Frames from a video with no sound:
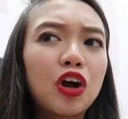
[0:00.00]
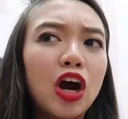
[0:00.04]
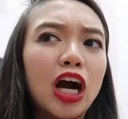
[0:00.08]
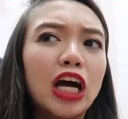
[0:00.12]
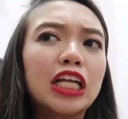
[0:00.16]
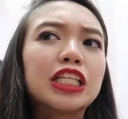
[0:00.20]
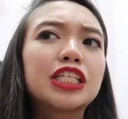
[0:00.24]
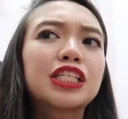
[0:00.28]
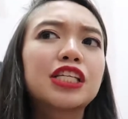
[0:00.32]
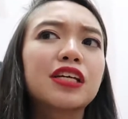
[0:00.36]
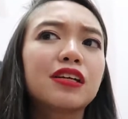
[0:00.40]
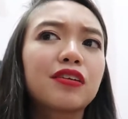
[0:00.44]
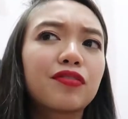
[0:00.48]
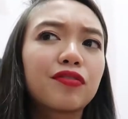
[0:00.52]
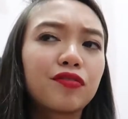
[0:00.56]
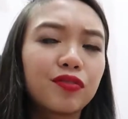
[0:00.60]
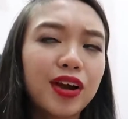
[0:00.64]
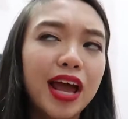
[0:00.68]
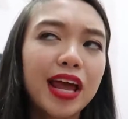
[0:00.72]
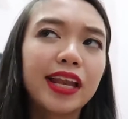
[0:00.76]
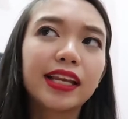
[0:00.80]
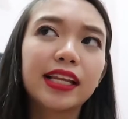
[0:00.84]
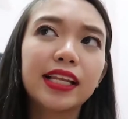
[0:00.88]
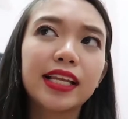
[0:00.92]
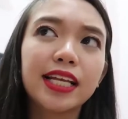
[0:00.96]
concert
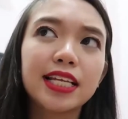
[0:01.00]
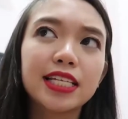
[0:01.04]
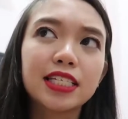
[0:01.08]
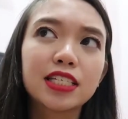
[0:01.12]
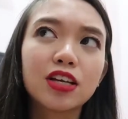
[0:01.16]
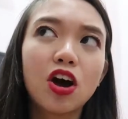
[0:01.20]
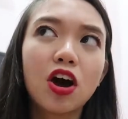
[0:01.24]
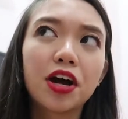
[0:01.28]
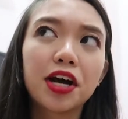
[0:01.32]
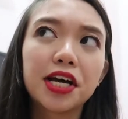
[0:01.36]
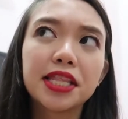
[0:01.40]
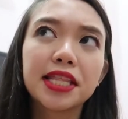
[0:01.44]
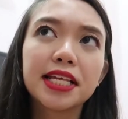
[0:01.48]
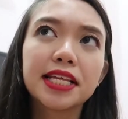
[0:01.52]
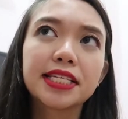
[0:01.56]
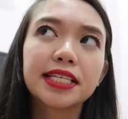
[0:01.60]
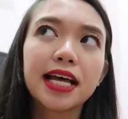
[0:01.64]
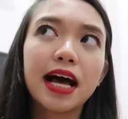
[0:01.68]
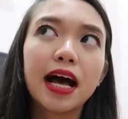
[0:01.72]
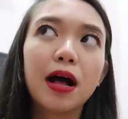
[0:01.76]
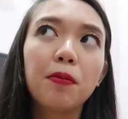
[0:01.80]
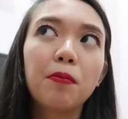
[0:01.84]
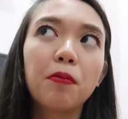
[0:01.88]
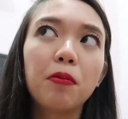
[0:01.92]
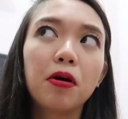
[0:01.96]
friendly song in this
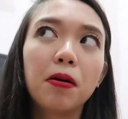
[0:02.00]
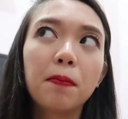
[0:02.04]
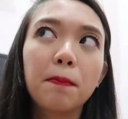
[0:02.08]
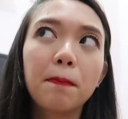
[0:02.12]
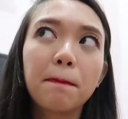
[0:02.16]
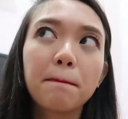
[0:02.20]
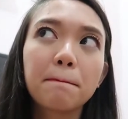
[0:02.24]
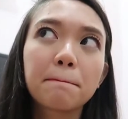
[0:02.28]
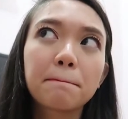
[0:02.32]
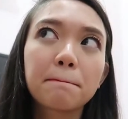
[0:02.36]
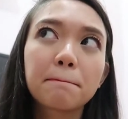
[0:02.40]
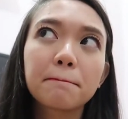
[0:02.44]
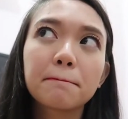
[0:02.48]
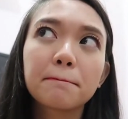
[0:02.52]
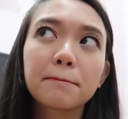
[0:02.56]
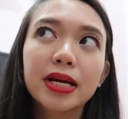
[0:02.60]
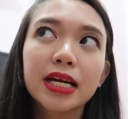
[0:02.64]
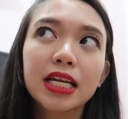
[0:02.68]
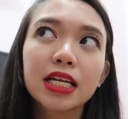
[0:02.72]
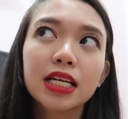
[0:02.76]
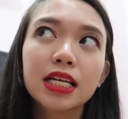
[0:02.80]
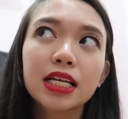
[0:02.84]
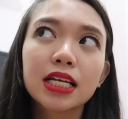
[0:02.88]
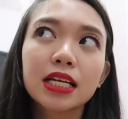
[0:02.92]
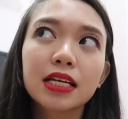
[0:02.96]
album.
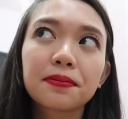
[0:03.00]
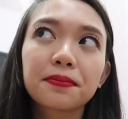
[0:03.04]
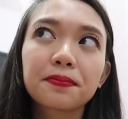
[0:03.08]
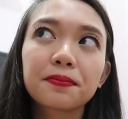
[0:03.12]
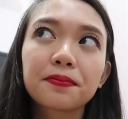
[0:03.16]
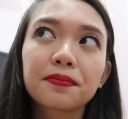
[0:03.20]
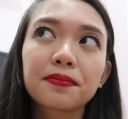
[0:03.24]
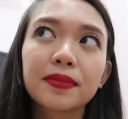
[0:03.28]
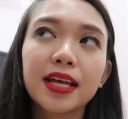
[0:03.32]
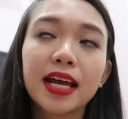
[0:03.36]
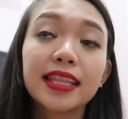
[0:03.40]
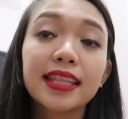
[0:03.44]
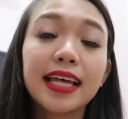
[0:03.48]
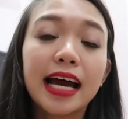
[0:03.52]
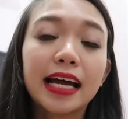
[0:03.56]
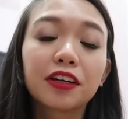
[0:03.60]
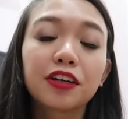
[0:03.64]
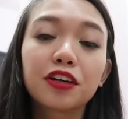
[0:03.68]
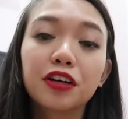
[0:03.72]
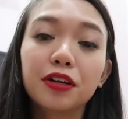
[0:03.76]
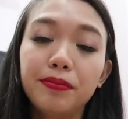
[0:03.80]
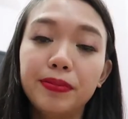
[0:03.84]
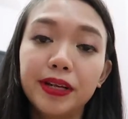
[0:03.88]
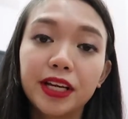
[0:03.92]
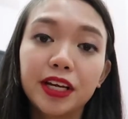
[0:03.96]
That
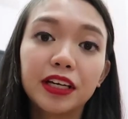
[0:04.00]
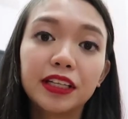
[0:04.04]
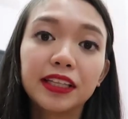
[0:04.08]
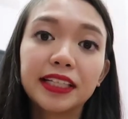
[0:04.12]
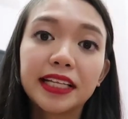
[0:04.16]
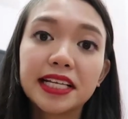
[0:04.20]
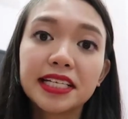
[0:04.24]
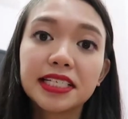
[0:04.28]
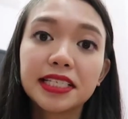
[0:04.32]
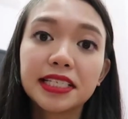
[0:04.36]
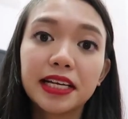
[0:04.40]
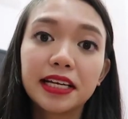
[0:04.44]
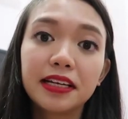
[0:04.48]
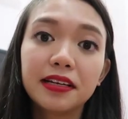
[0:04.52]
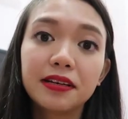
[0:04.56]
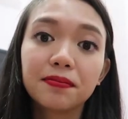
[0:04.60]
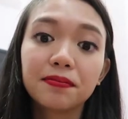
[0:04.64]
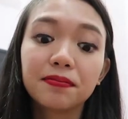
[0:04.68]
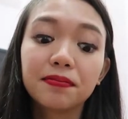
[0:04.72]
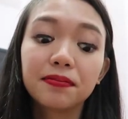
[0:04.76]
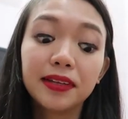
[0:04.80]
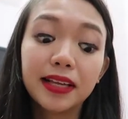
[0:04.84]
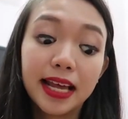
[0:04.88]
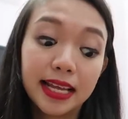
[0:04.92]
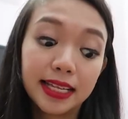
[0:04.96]
could be contested.
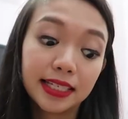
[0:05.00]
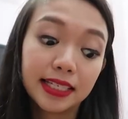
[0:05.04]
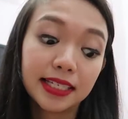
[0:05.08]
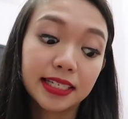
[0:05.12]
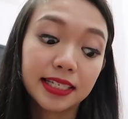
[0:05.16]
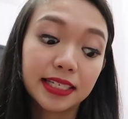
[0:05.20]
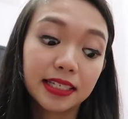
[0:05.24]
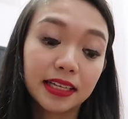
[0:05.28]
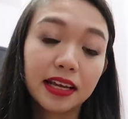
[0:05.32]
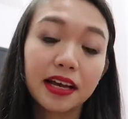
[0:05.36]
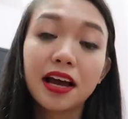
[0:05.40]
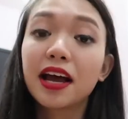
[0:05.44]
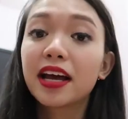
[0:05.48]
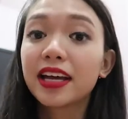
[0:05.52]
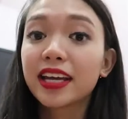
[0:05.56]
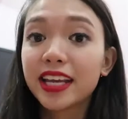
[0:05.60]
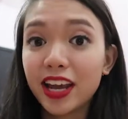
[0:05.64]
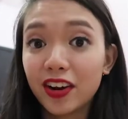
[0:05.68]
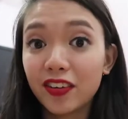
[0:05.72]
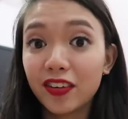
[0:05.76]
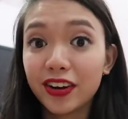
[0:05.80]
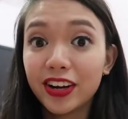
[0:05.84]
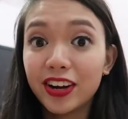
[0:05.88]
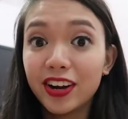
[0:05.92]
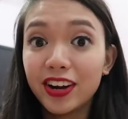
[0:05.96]
Let's
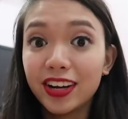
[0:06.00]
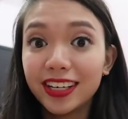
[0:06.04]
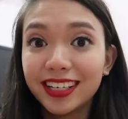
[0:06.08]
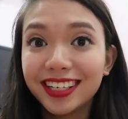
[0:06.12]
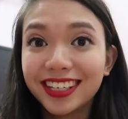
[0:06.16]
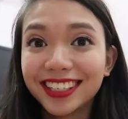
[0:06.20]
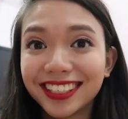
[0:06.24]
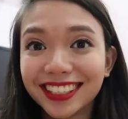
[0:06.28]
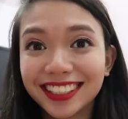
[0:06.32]
carry on.